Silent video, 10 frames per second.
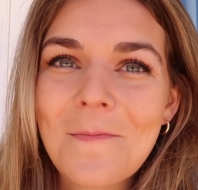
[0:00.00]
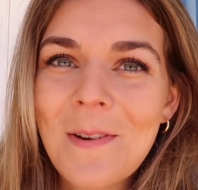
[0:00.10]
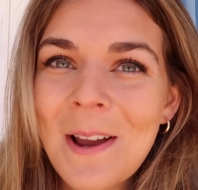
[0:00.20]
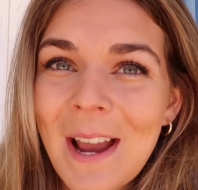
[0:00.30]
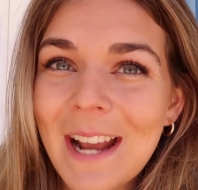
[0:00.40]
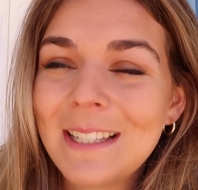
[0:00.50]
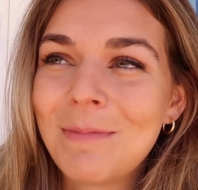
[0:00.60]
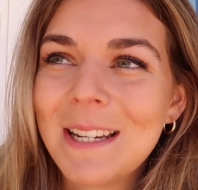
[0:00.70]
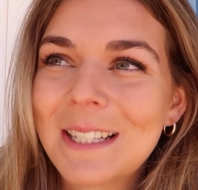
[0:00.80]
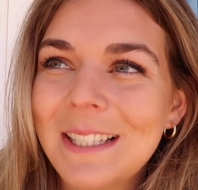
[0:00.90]
it's
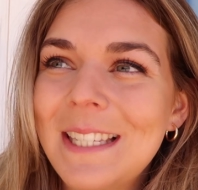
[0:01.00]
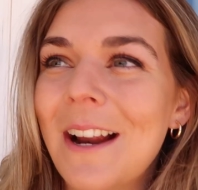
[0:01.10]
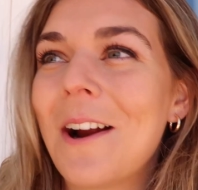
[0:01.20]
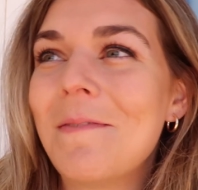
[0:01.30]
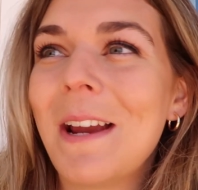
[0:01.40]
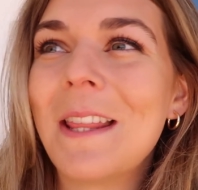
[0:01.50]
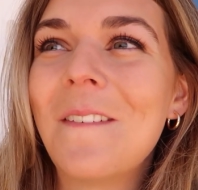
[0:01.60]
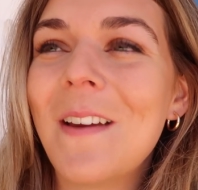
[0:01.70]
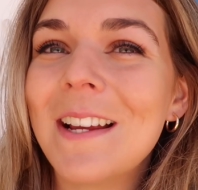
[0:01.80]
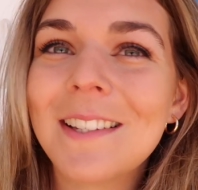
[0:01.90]
basically staring me in
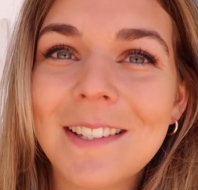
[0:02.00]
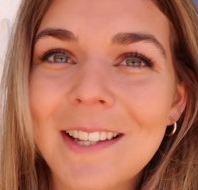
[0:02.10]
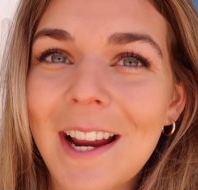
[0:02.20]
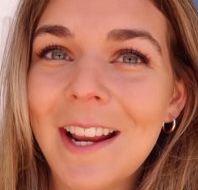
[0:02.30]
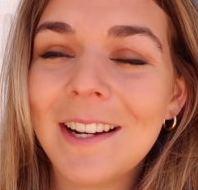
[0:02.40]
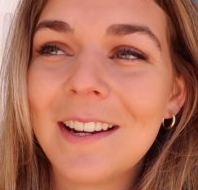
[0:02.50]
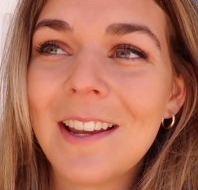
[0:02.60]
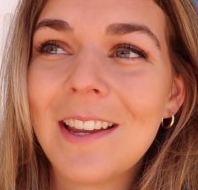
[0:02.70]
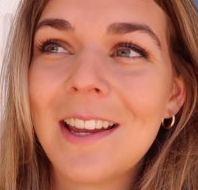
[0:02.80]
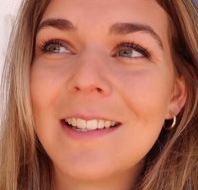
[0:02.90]
the face and
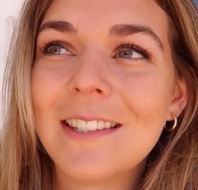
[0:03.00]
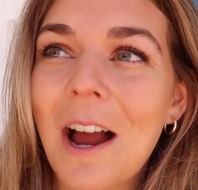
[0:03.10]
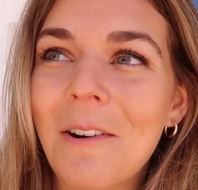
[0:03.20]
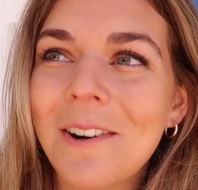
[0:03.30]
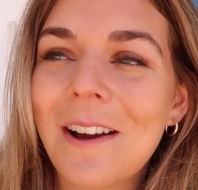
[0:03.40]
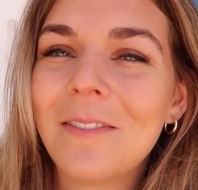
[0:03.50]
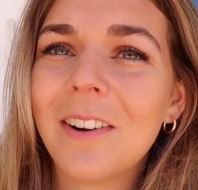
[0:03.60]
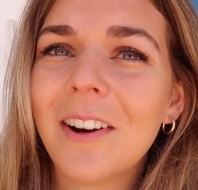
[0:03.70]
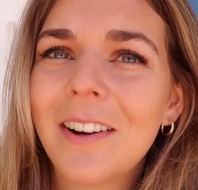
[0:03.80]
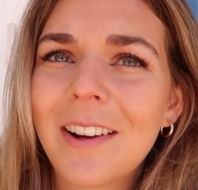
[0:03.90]
saying it's now or
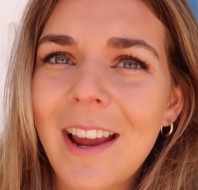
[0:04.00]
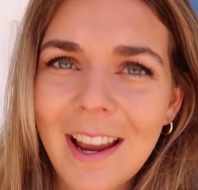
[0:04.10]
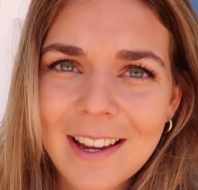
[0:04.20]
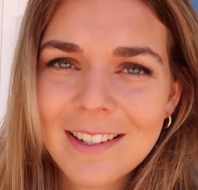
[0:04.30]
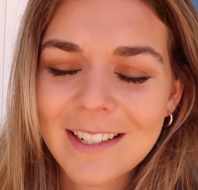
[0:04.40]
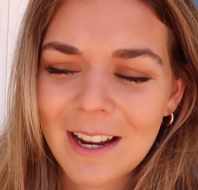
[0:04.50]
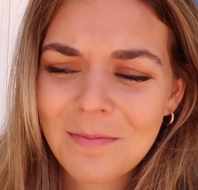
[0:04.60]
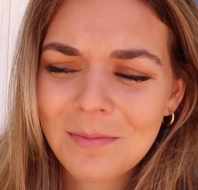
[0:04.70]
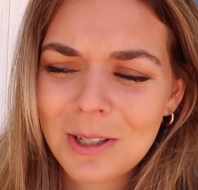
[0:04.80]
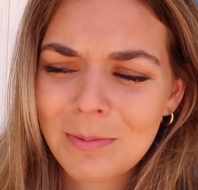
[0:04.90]
never. And
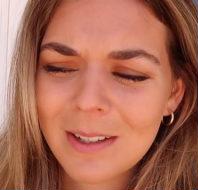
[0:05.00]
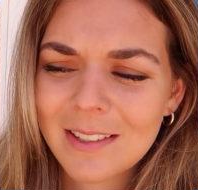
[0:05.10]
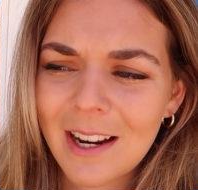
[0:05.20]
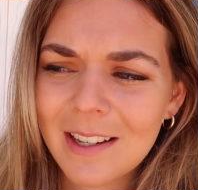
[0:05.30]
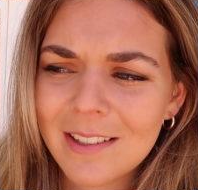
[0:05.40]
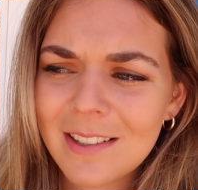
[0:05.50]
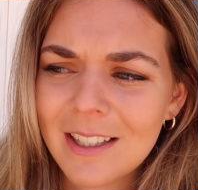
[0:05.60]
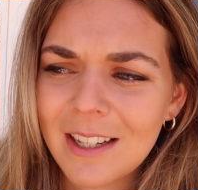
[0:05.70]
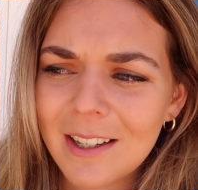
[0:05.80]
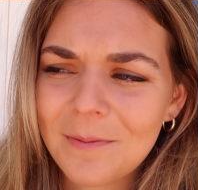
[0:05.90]
I'm super excited
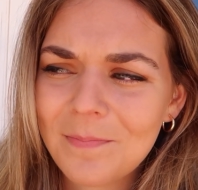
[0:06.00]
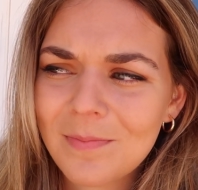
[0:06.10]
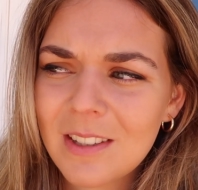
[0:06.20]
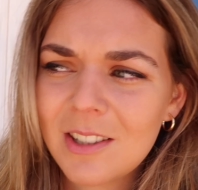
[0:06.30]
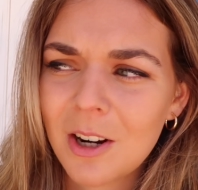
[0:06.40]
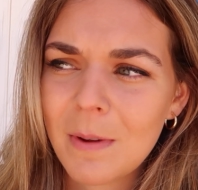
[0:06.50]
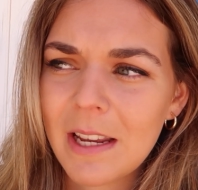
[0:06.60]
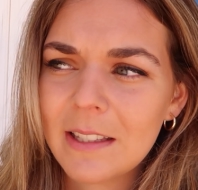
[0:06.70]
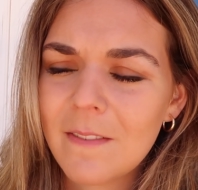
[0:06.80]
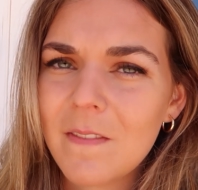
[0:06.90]
to start
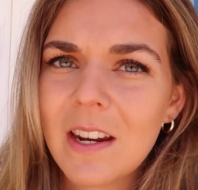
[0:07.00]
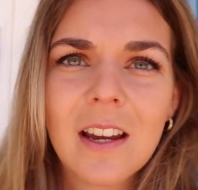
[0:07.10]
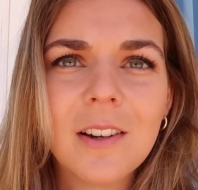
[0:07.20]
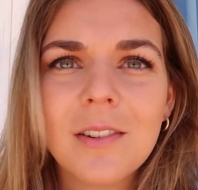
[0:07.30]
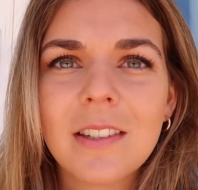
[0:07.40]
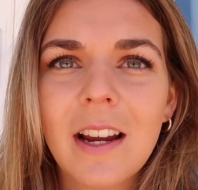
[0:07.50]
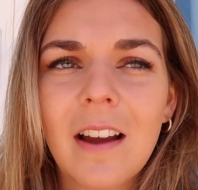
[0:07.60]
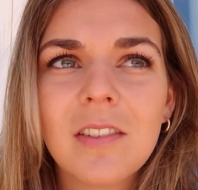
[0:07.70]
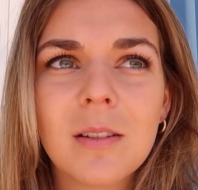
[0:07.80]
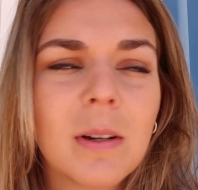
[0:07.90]
making some videos. I
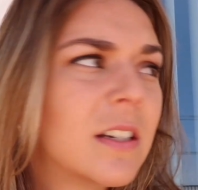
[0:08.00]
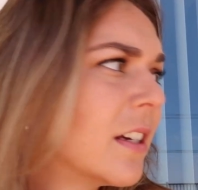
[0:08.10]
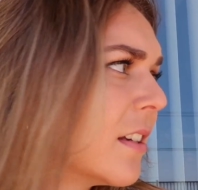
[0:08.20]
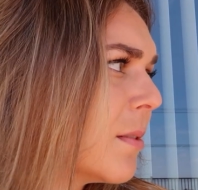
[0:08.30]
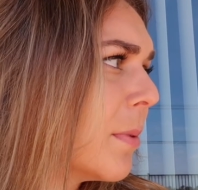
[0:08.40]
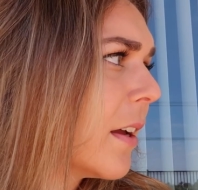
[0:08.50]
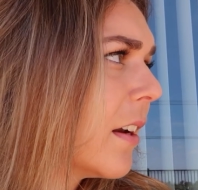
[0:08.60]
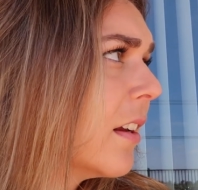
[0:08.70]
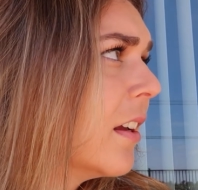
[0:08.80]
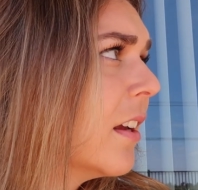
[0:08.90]
have some ideas, but